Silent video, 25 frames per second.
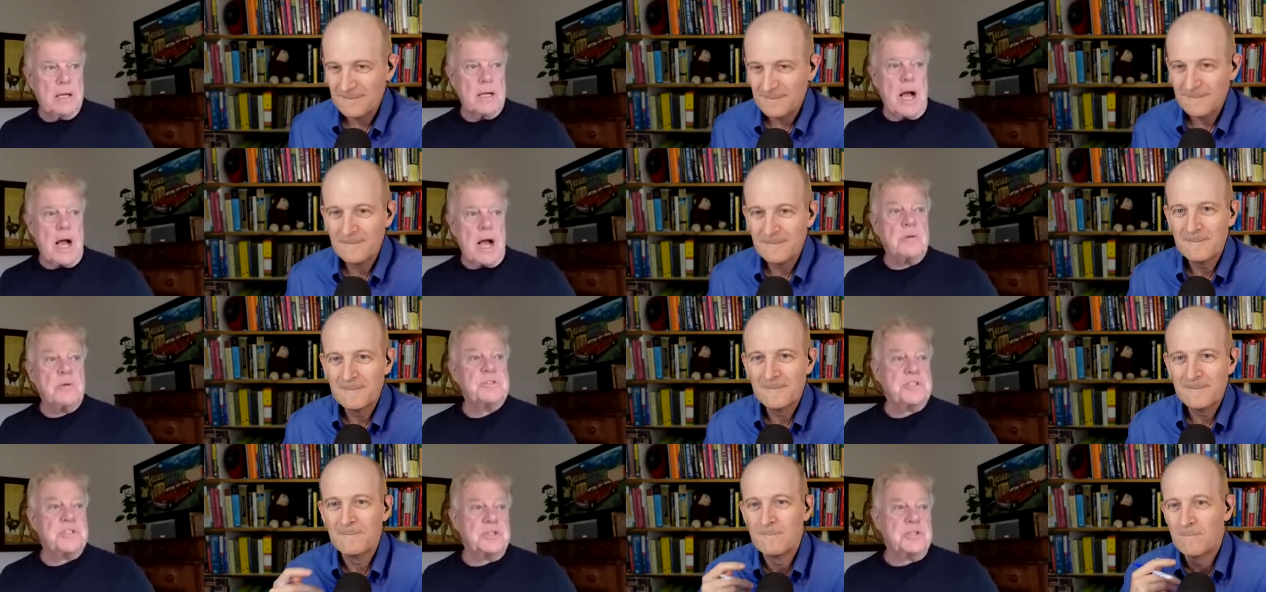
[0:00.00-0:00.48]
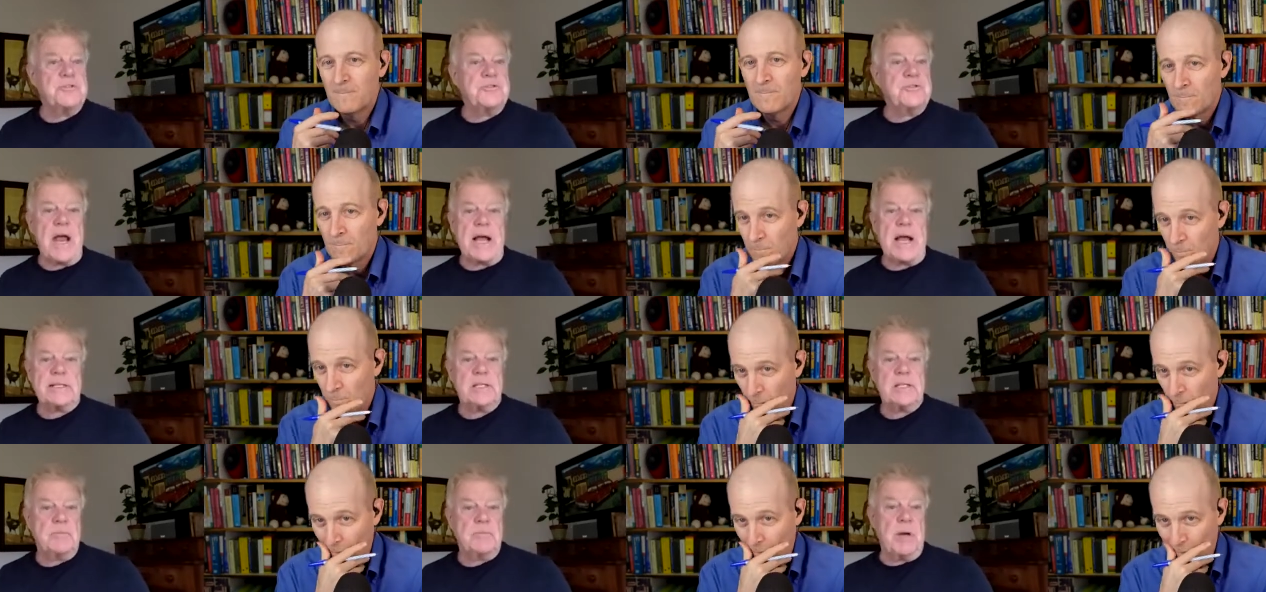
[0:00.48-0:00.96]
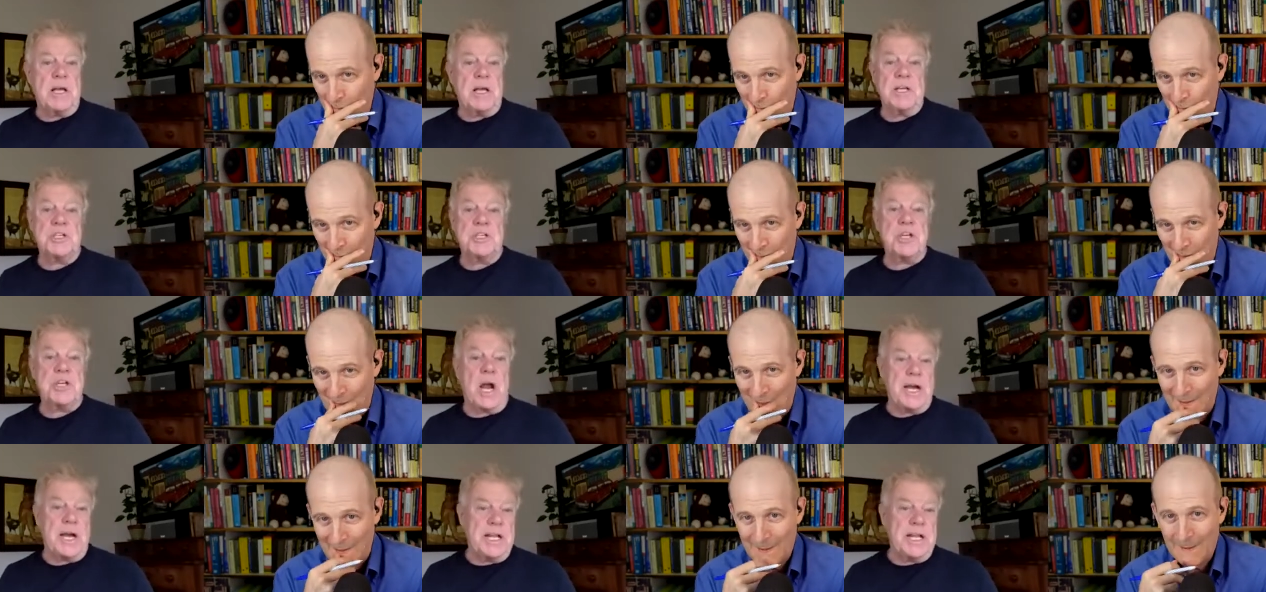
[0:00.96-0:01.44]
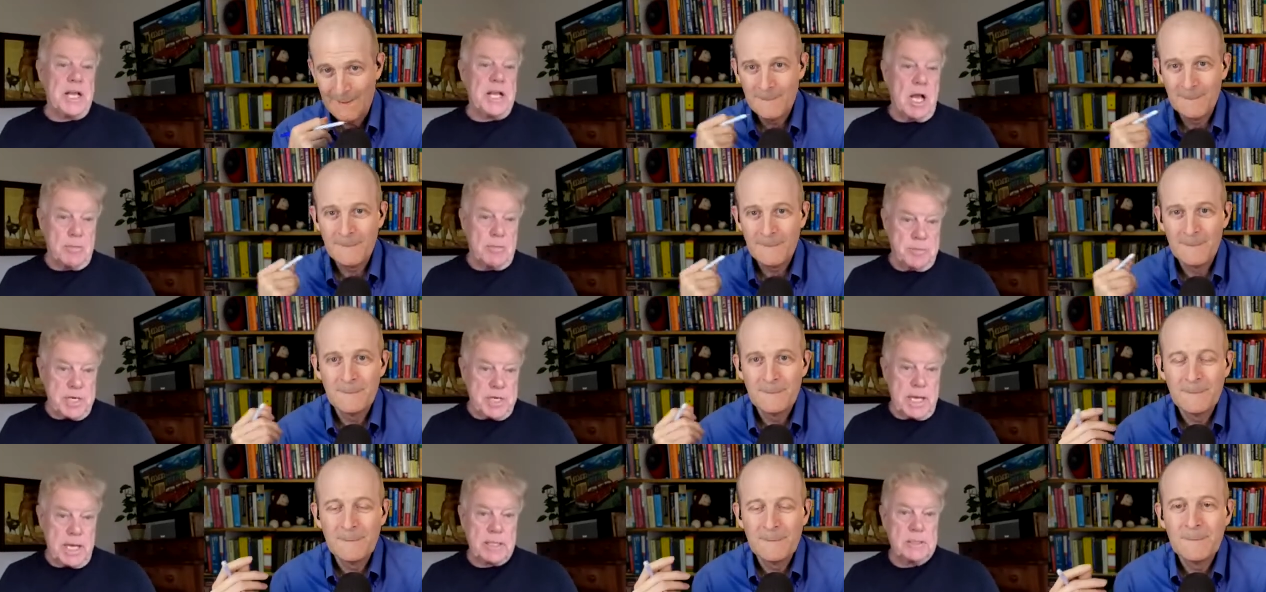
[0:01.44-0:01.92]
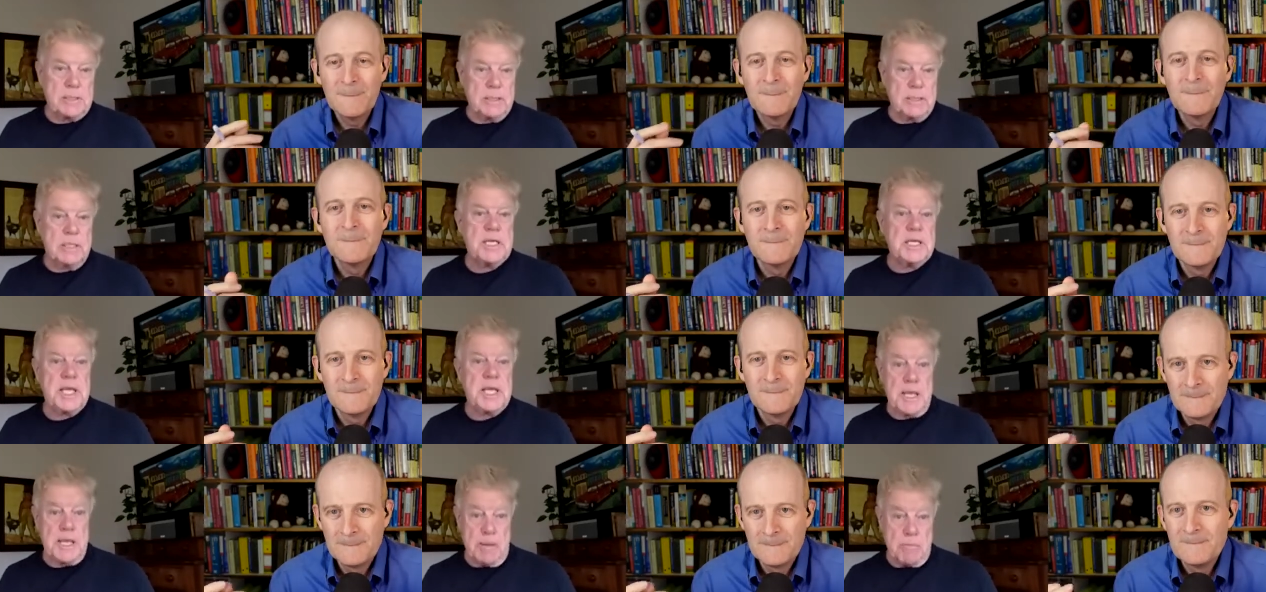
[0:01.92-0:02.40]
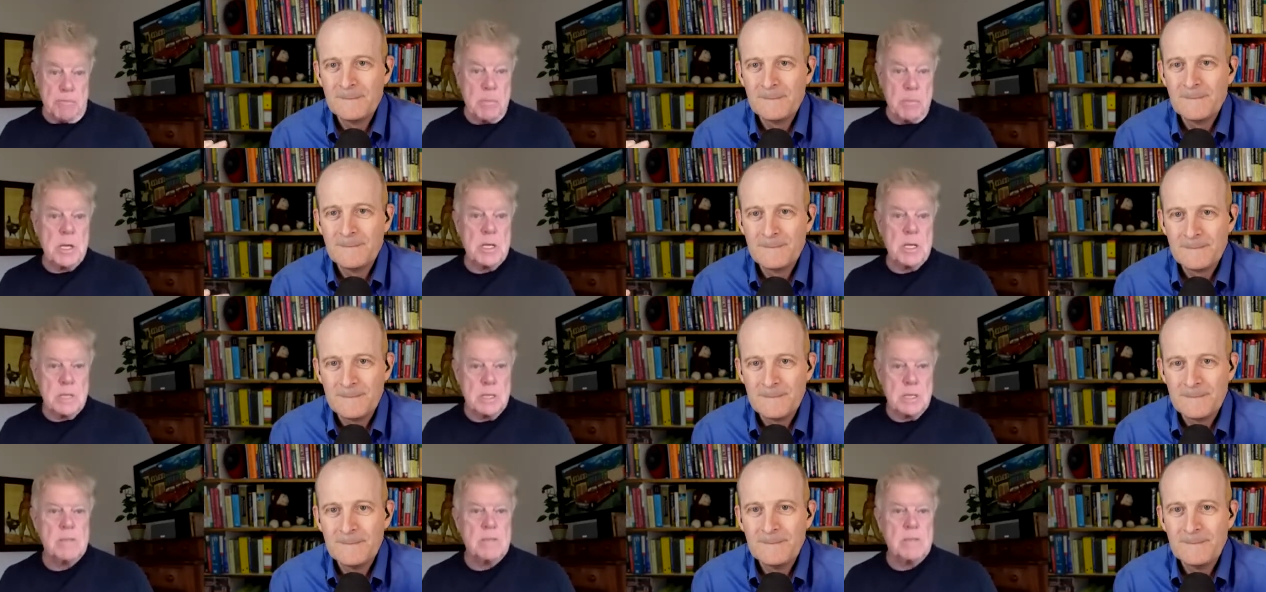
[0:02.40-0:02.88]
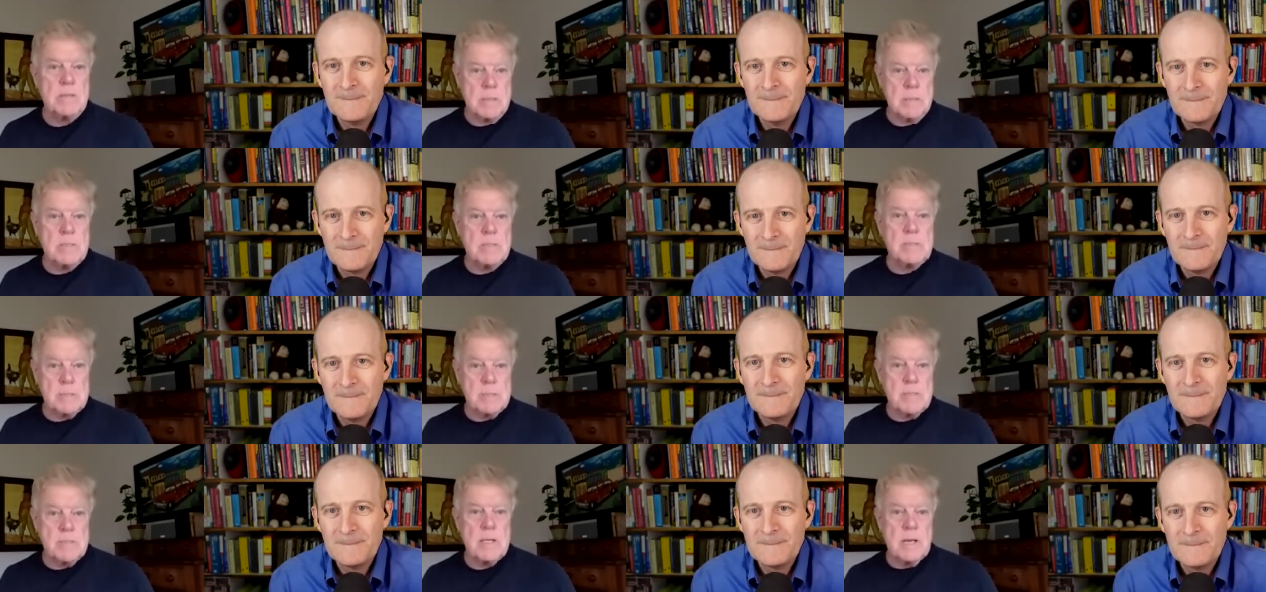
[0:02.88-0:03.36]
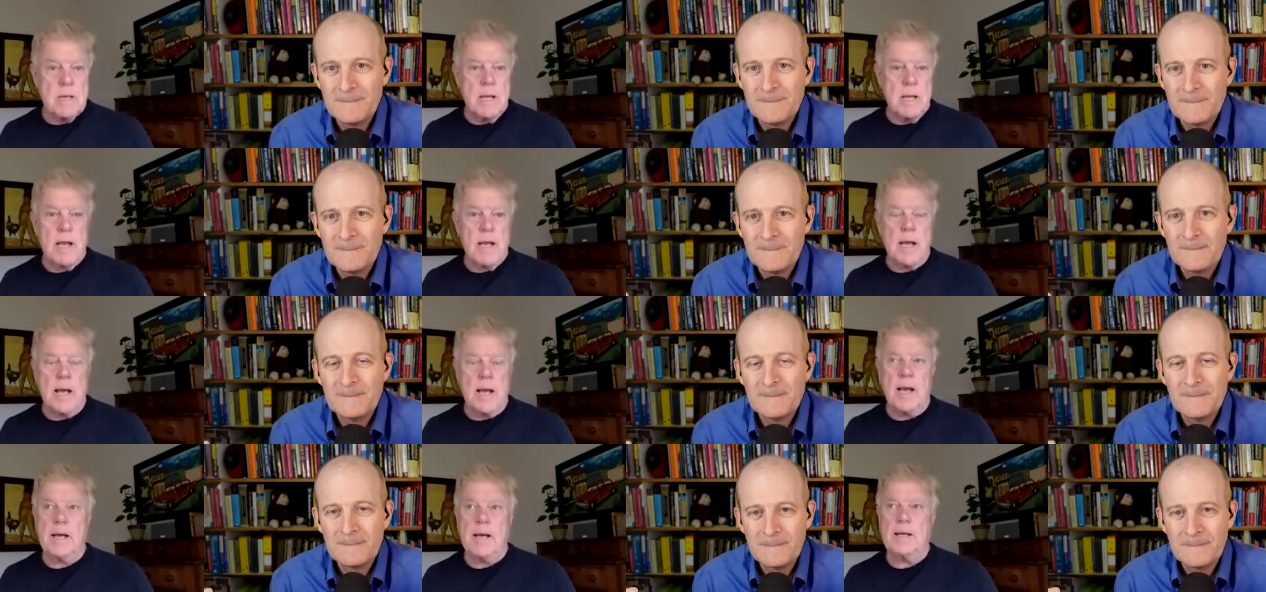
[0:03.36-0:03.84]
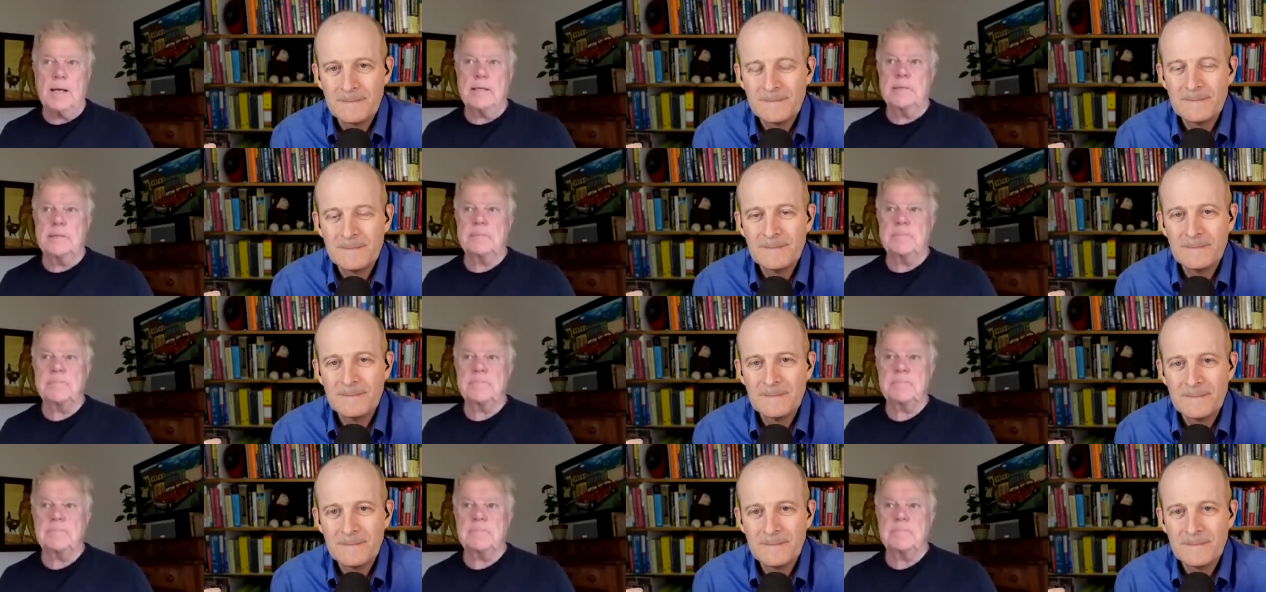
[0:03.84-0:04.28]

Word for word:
Speaker 1: I, I was distracted by a shiny object. Him. Uh,